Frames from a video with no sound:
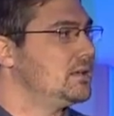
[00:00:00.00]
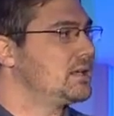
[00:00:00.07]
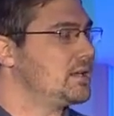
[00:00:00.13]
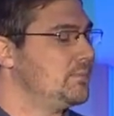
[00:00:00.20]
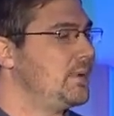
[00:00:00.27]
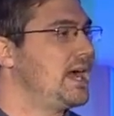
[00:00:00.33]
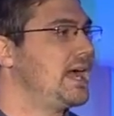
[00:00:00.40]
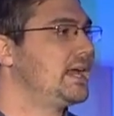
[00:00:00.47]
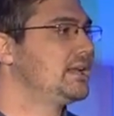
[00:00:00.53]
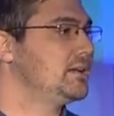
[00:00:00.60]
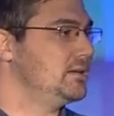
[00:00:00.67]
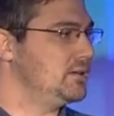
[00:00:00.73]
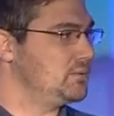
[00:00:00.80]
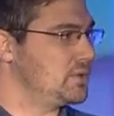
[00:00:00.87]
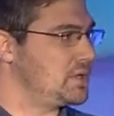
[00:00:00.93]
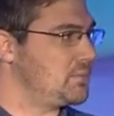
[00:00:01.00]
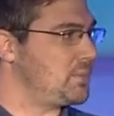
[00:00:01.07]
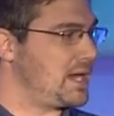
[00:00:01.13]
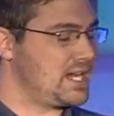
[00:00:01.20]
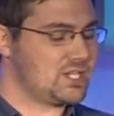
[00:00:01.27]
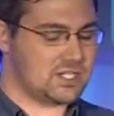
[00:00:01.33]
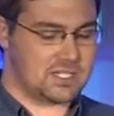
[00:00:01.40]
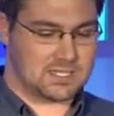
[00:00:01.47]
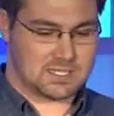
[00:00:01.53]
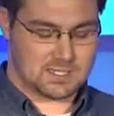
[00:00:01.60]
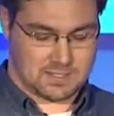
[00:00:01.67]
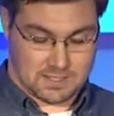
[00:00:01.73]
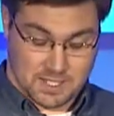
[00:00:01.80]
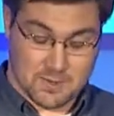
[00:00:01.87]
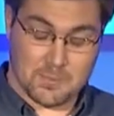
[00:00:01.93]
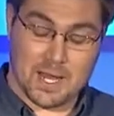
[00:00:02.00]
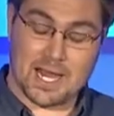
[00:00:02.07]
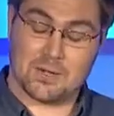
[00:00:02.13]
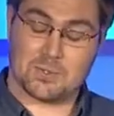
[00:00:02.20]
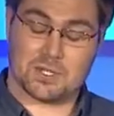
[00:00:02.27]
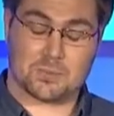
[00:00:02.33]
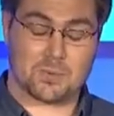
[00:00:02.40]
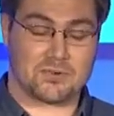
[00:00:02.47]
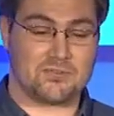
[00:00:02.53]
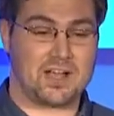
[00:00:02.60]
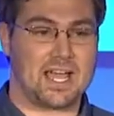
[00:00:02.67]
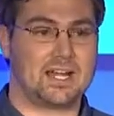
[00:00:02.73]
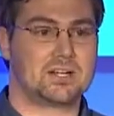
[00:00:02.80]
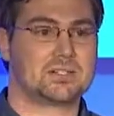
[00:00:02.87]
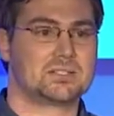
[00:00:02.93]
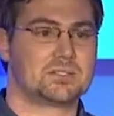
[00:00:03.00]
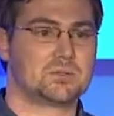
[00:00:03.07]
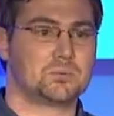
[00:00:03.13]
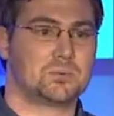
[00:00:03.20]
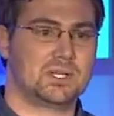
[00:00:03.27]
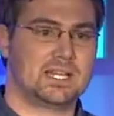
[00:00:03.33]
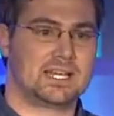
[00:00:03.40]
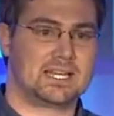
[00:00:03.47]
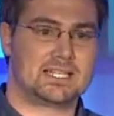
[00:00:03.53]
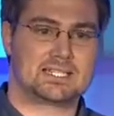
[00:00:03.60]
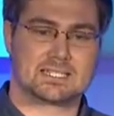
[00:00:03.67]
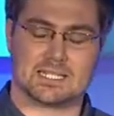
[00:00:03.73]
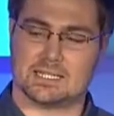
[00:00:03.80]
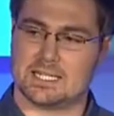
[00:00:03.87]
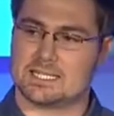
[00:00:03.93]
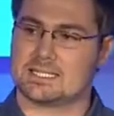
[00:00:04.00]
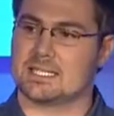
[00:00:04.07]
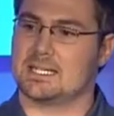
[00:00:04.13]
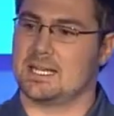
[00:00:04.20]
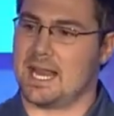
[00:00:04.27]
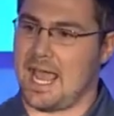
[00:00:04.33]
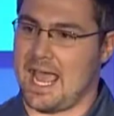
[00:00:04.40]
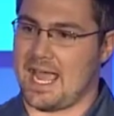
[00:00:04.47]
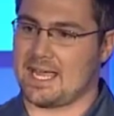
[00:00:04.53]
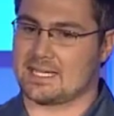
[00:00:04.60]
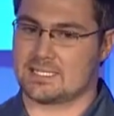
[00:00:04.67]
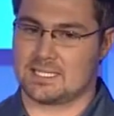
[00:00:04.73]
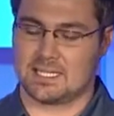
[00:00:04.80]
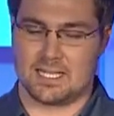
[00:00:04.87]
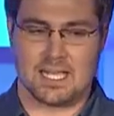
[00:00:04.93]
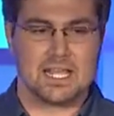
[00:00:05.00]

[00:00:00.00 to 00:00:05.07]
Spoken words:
combined with the provider's willingness to listen and act,